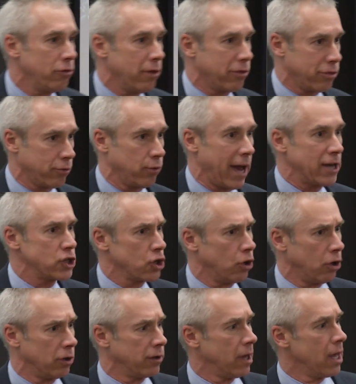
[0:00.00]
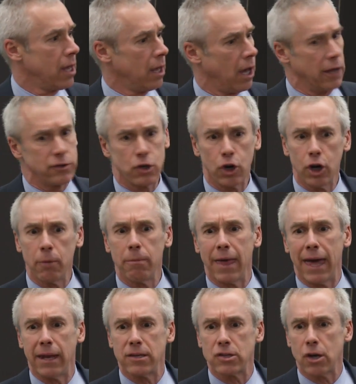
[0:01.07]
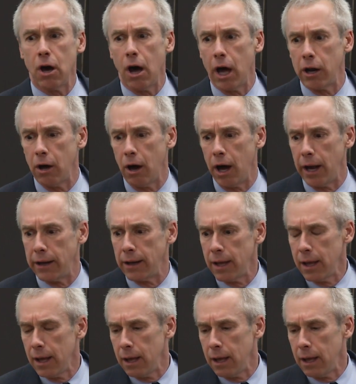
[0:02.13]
the threshold, a term that is caught on.